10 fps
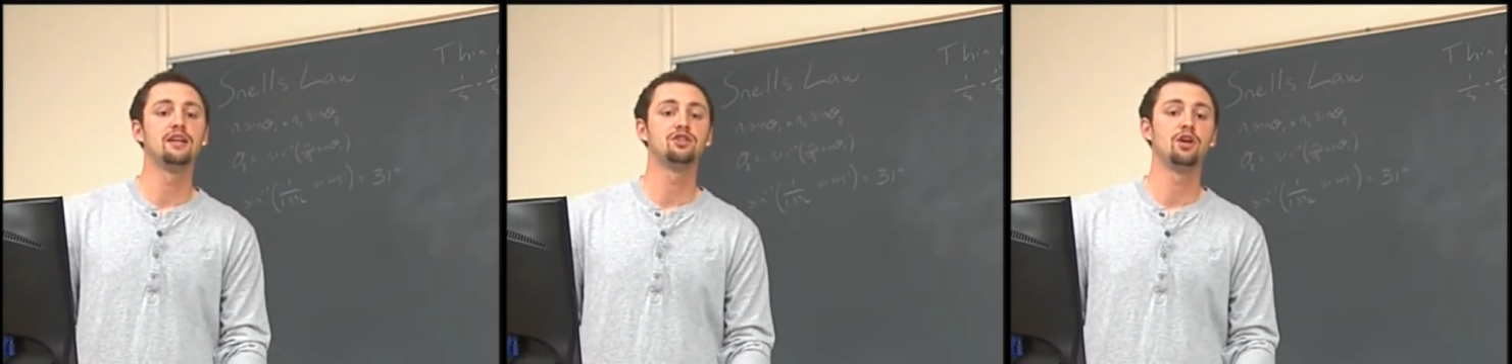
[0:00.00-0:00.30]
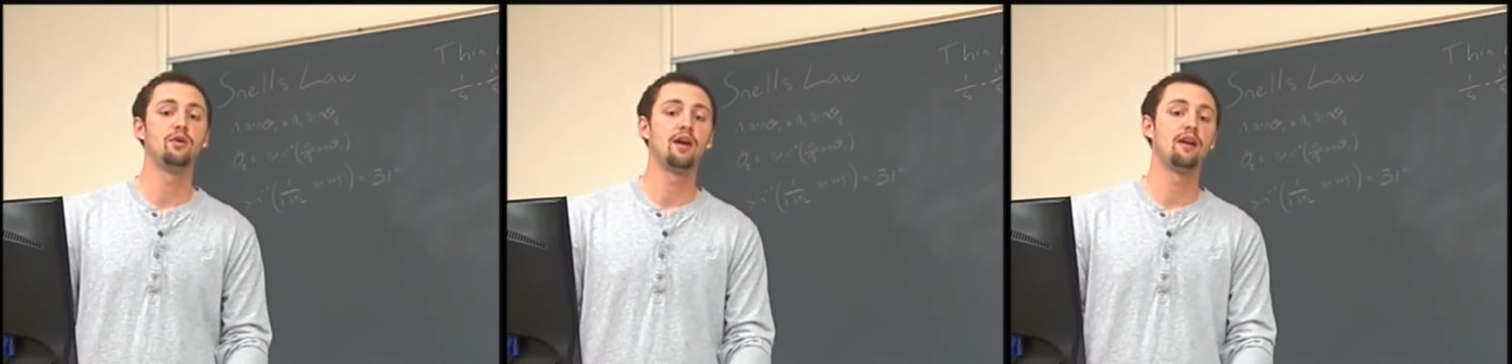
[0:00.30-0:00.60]

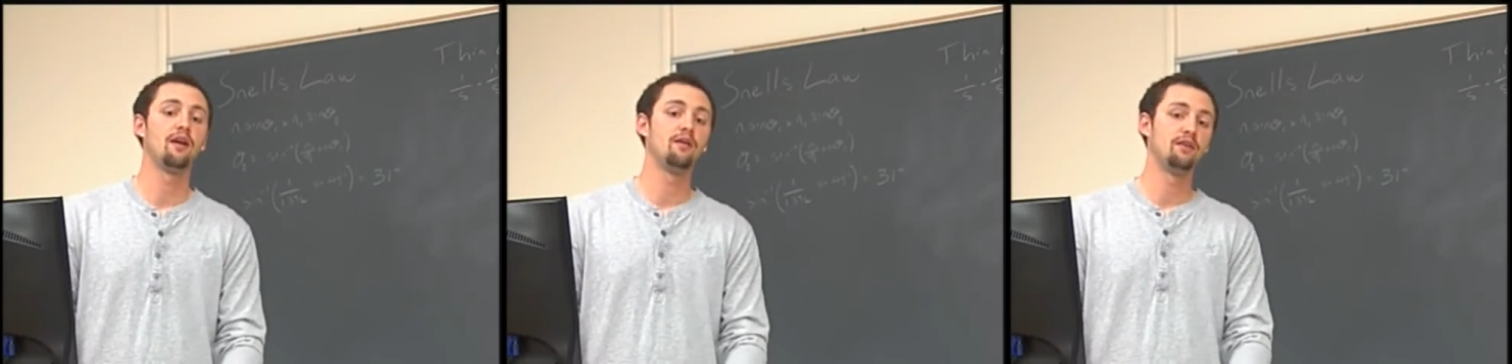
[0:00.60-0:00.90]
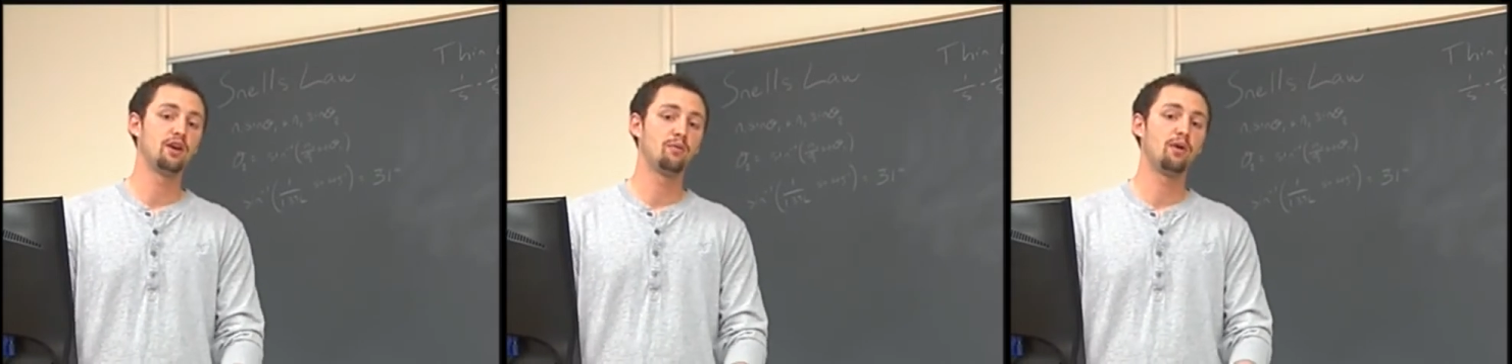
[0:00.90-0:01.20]
so that
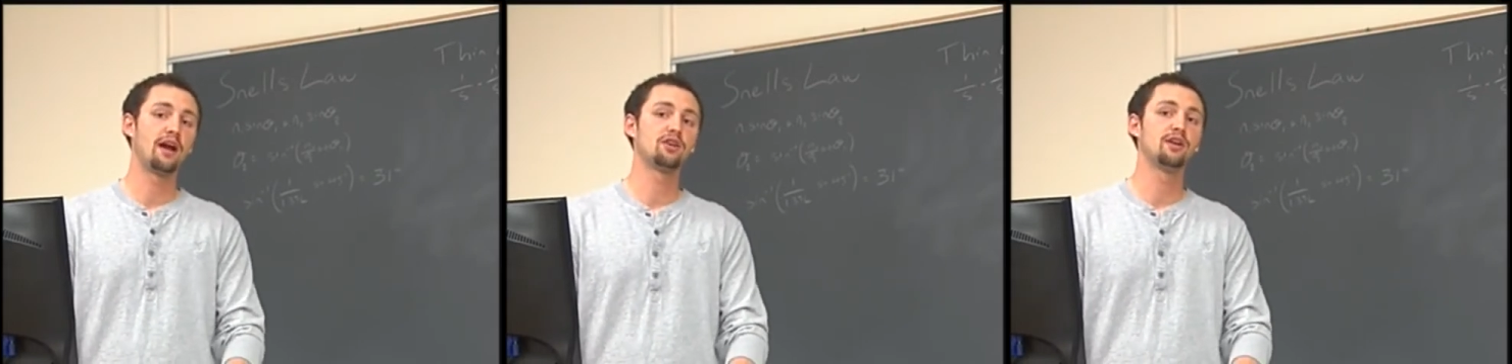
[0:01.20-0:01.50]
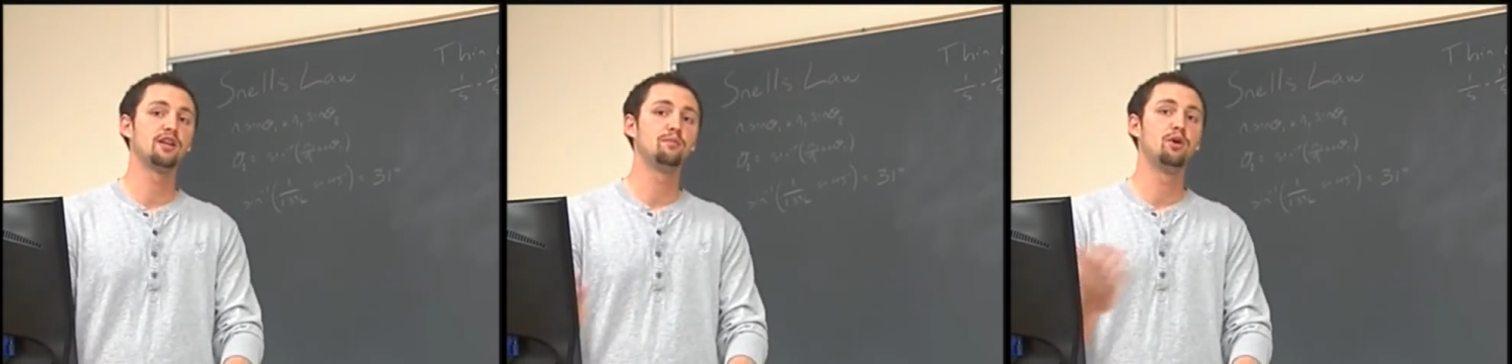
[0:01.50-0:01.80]
near point actually
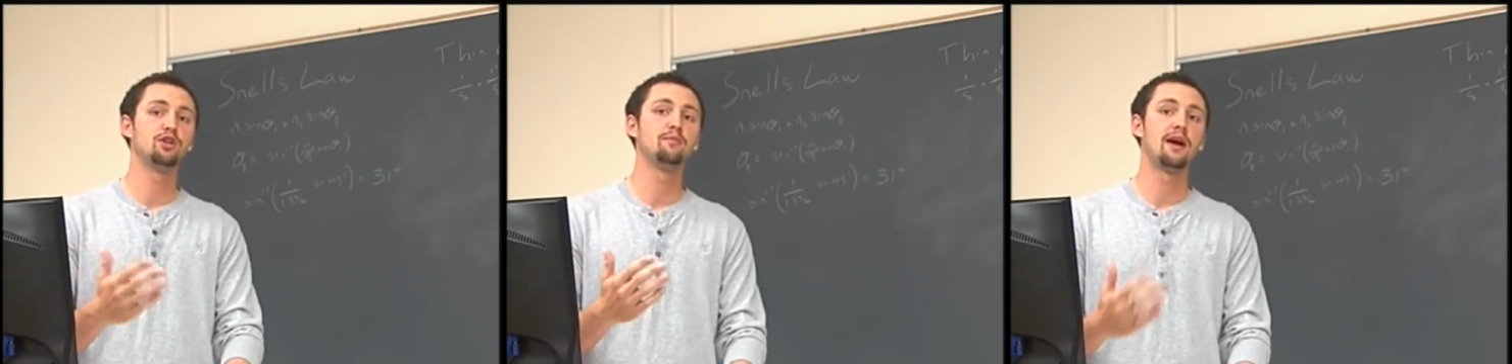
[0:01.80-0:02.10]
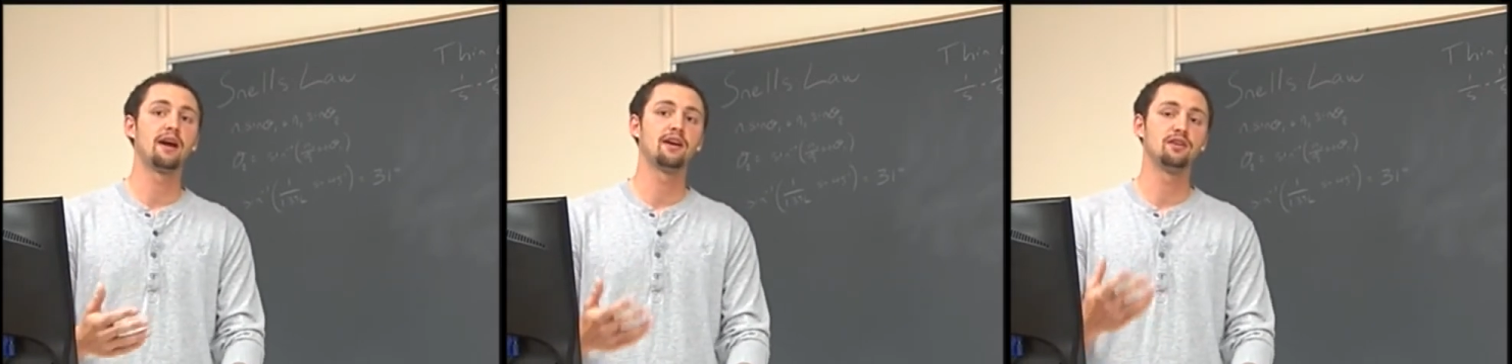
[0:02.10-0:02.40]
gets pushed
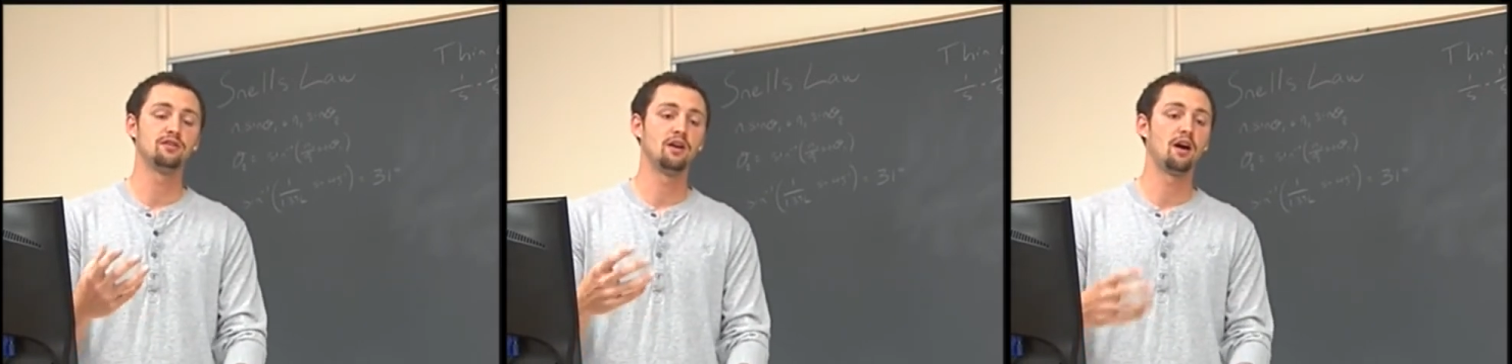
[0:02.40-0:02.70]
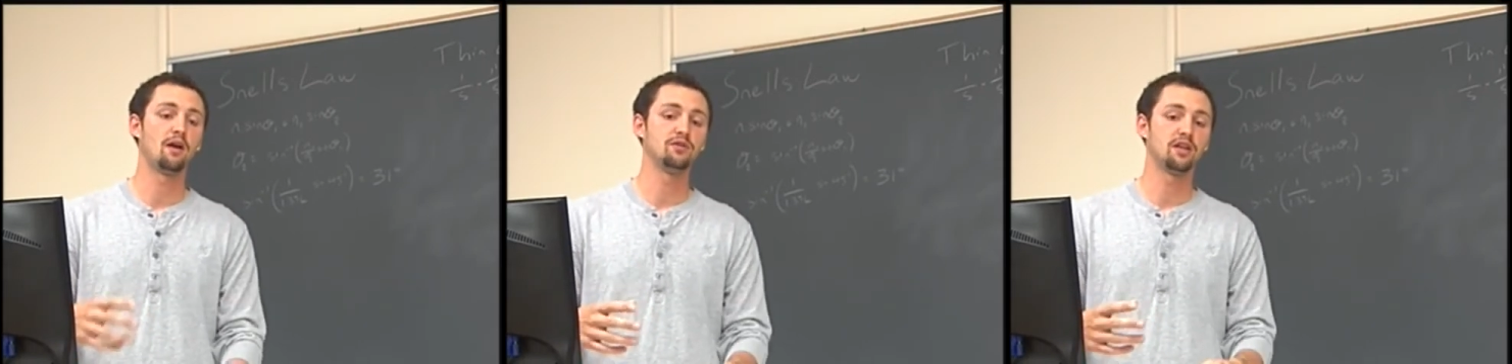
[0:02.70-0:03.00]
back because the
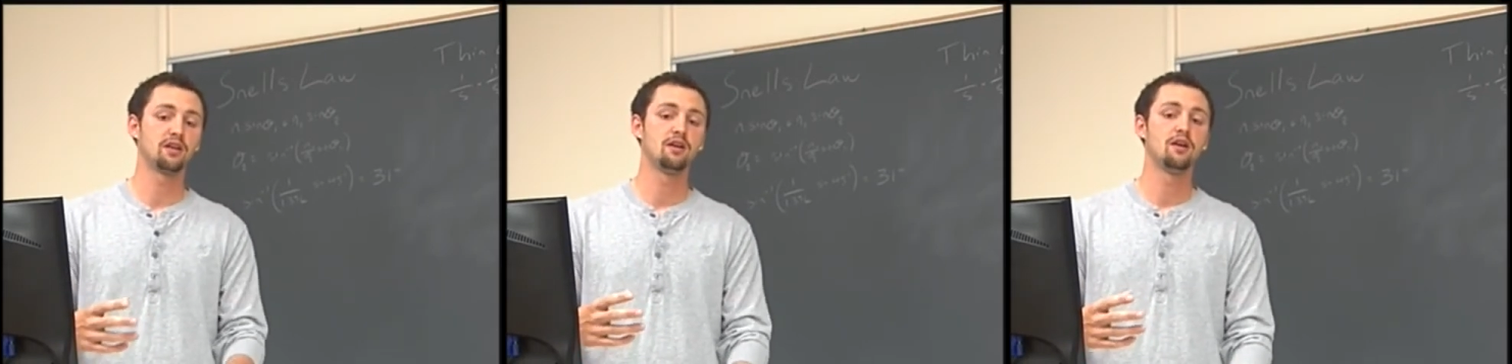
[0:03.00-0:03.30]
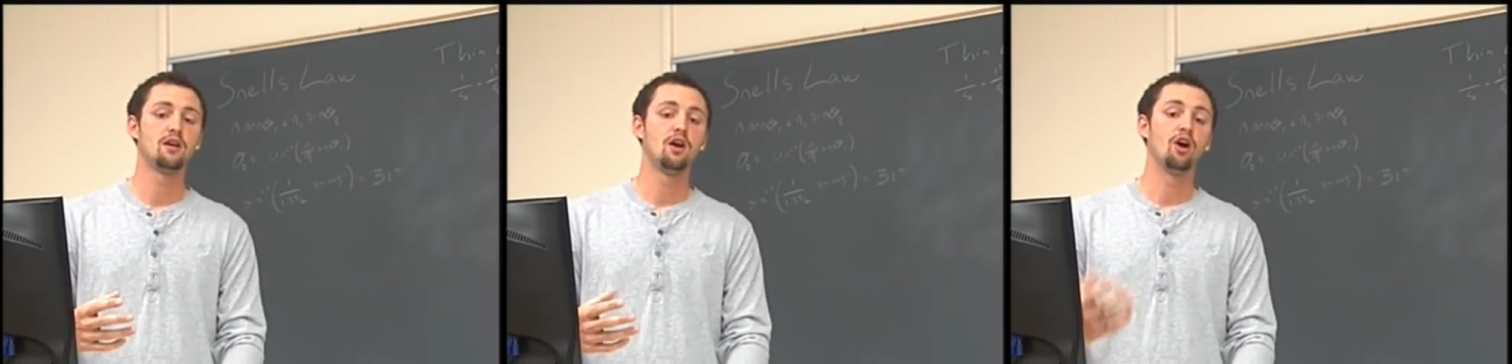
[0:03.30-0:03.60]
object
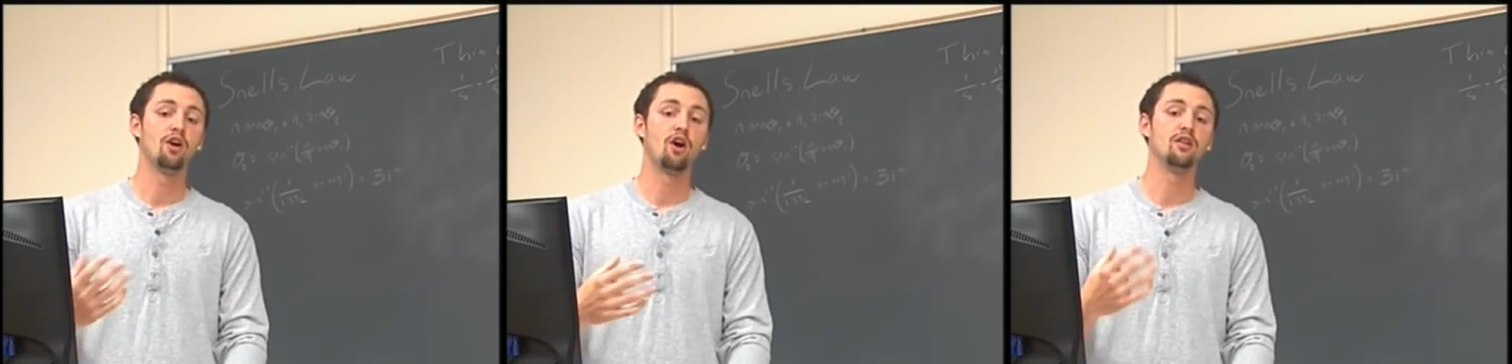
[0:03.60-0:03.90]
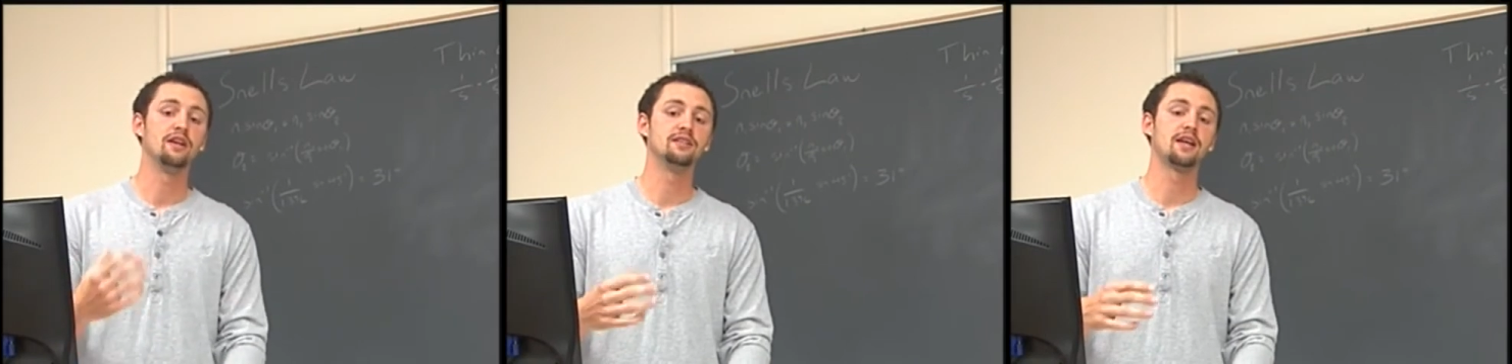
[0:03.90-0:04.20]
or our
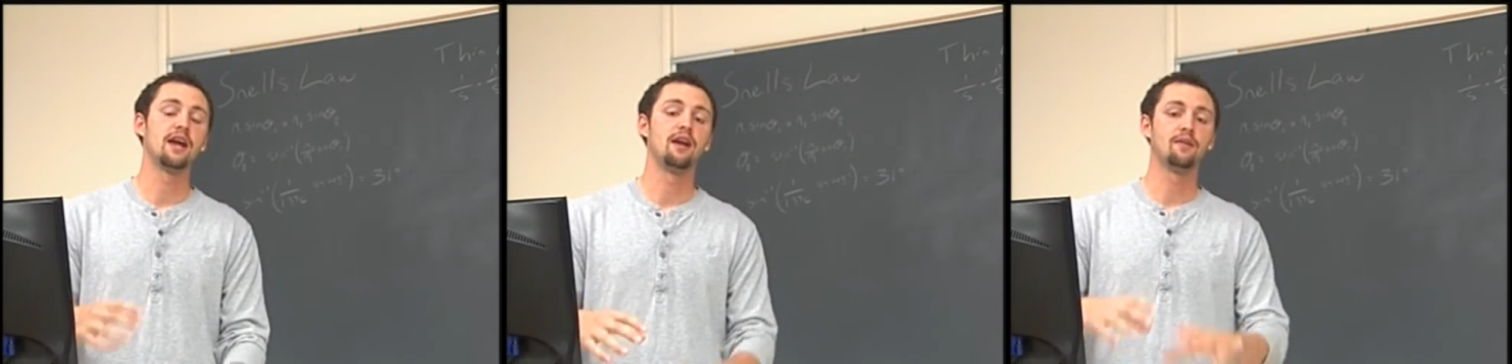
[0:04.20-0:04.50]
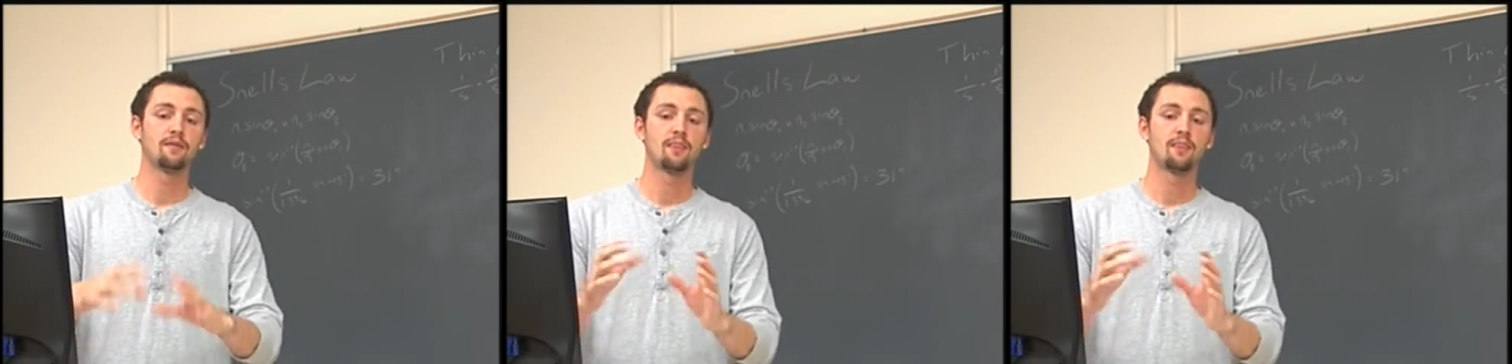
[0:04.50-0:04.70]
lens can't